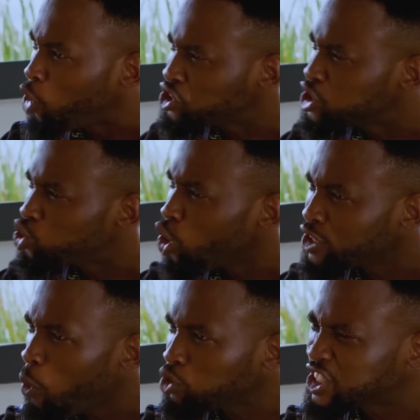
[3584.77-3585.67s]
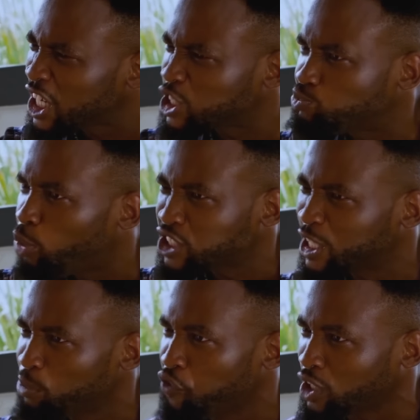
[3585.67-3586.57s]
because she thought I was
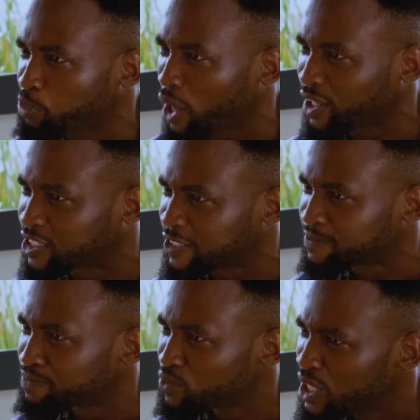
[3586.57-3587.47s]
responsible for the pregnancy.